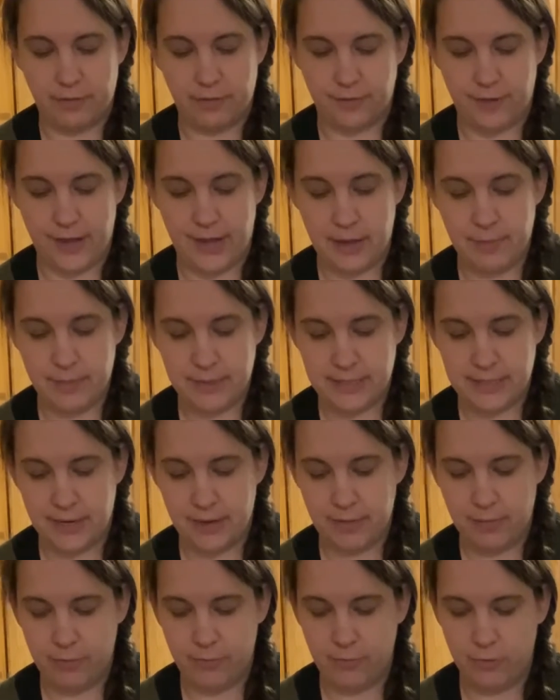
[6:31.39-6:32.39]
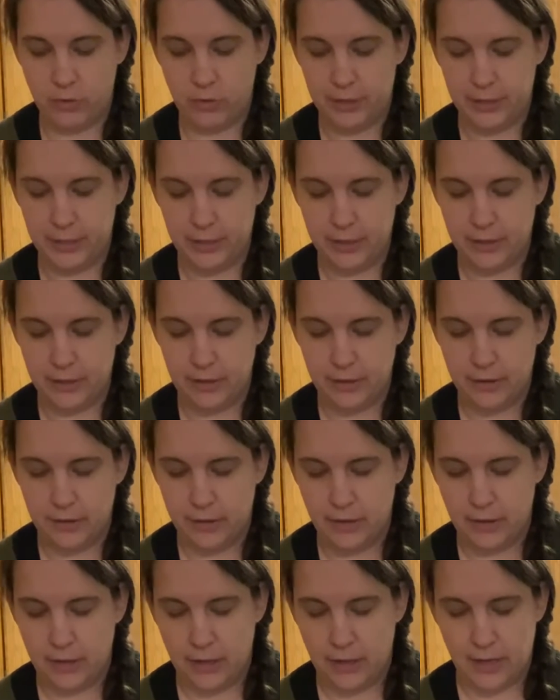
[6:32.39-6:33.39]
of Amazon before,
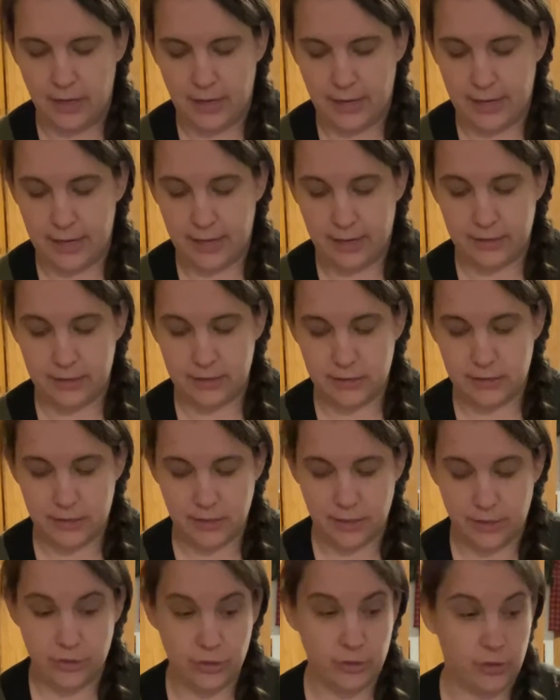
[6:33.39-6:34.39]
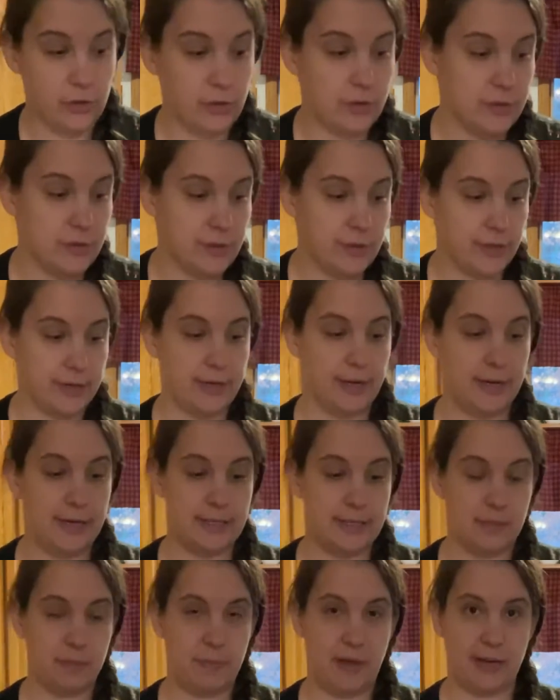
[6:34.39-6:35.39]
and under closer
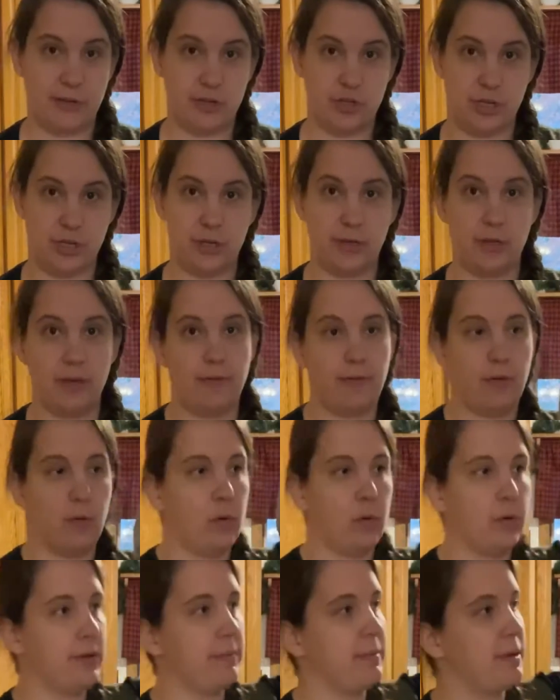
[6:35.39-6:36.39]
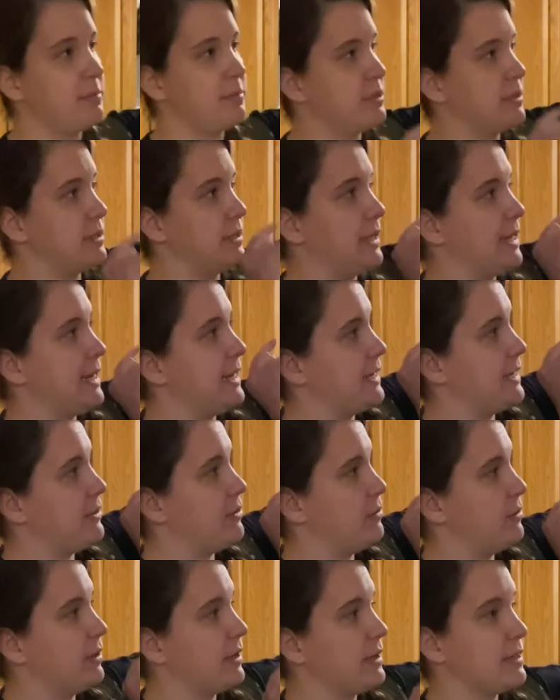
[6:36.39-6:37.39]
inspection, if you hold them up to light and you
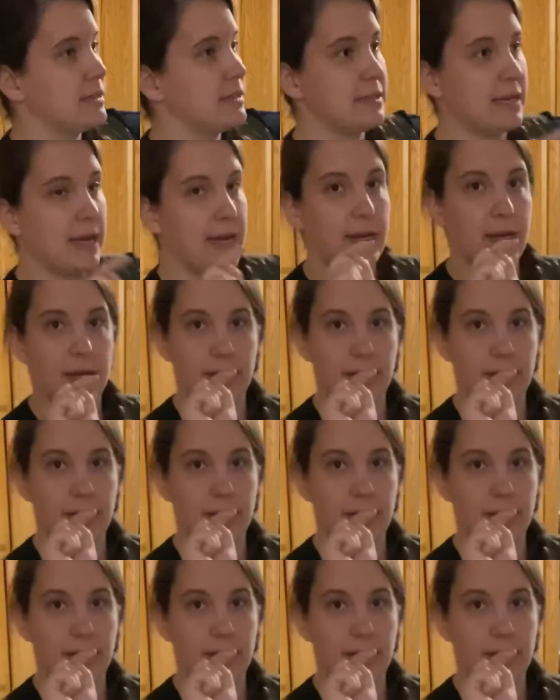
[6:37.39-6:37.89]
look inside, I